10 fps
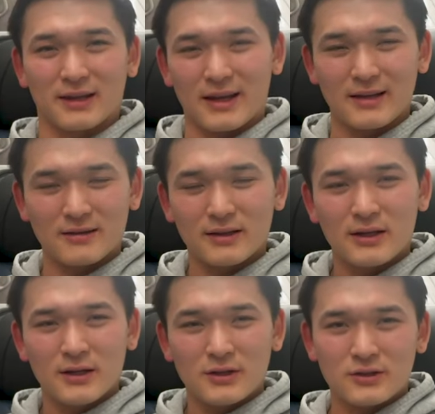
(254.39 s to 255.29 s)
late,
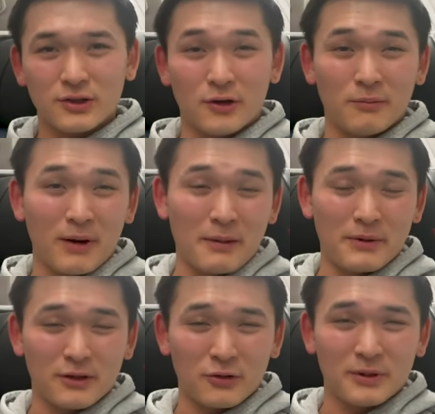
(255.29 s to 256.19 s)
so might
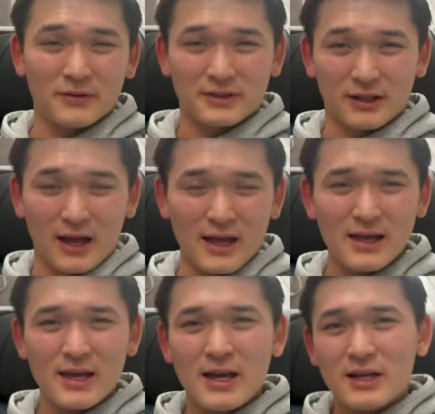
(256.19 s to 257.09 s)
be a little bit of a delay.
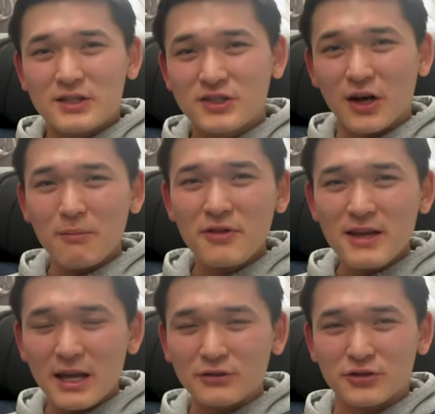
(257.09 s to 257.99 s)

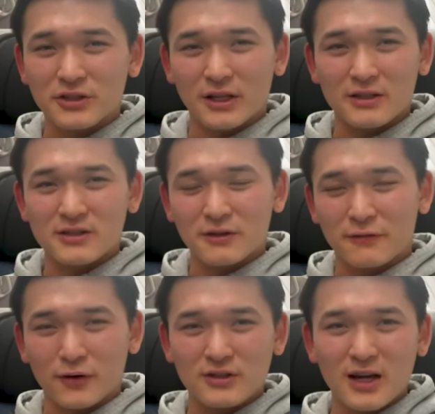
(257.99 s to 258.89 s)
Something interesting, this is the
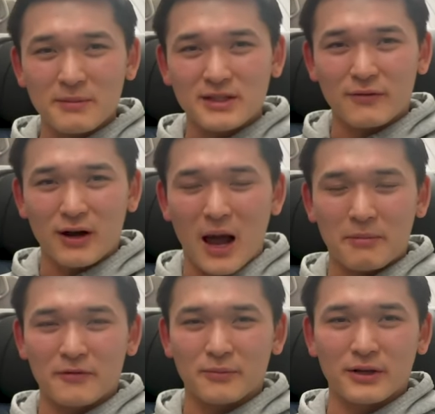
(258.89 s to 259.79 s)
first time it's ever
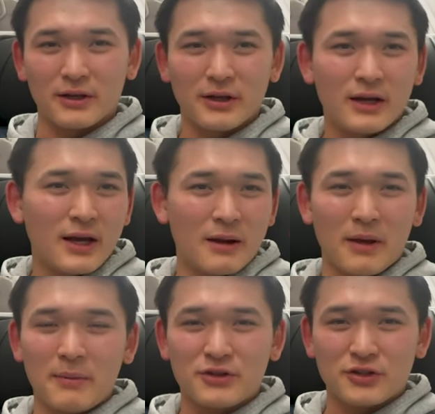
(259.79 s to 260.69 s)
happened for me, and
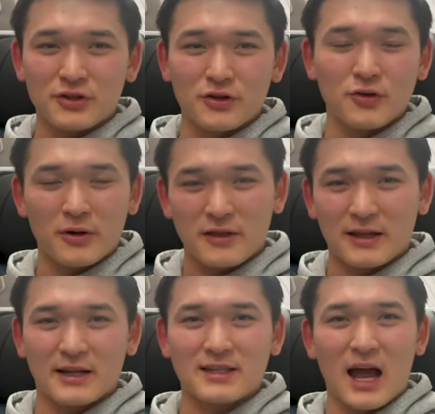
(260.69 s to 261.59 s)
maybe it's just a newer thing
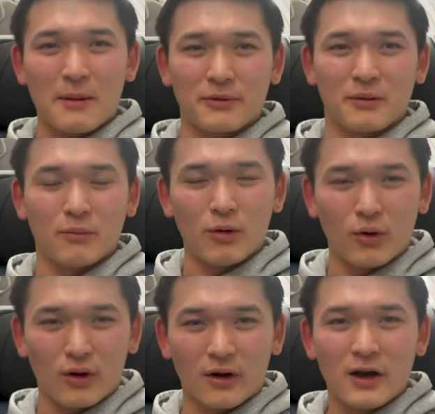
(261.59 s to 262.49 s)
that's happening
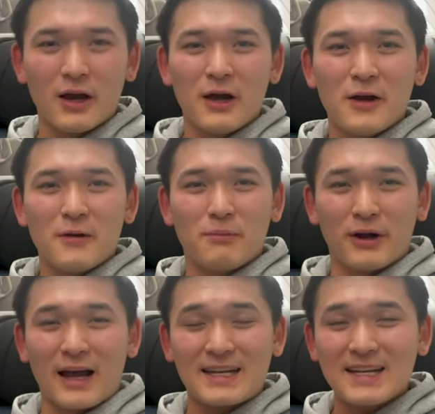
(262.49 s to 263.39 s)
more,
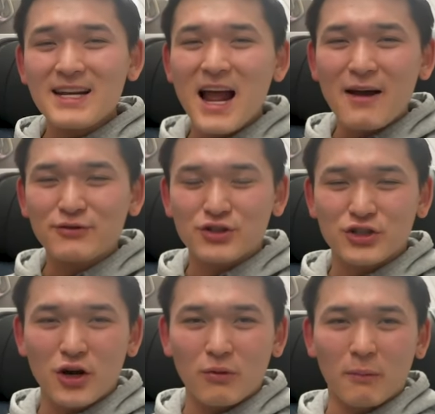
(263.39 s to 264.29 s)
but I didn't have to
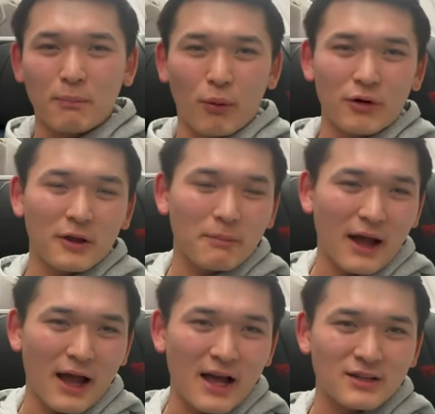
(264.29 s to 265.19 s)
show a boarding
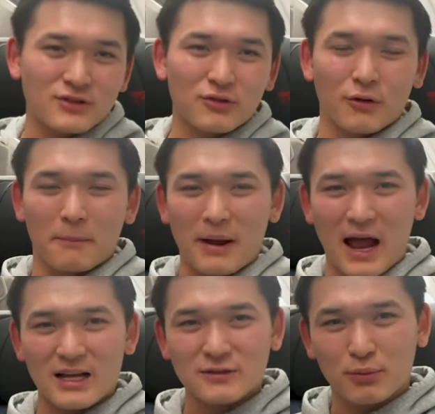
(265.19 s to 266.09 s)
pass or a
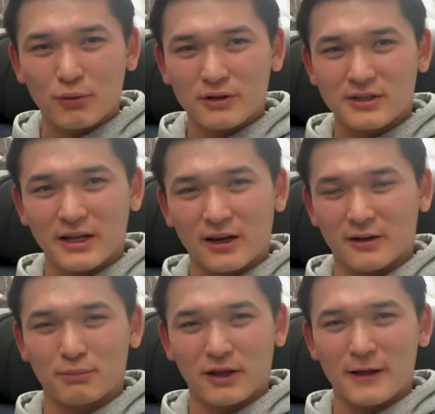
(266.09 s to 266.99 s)
passport to get on
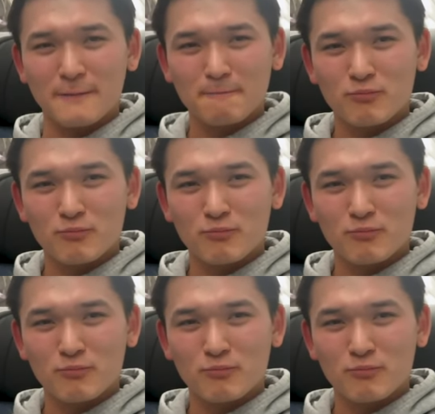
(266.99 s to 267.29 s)
the plane.